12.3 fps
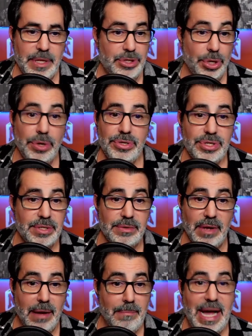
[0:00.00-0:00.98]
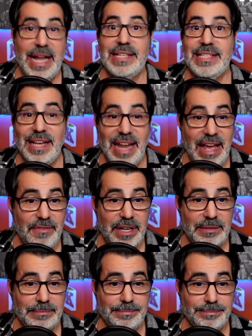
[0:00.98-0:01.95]
Deuce, a minus
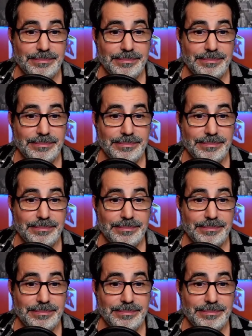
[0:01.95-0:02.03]
11.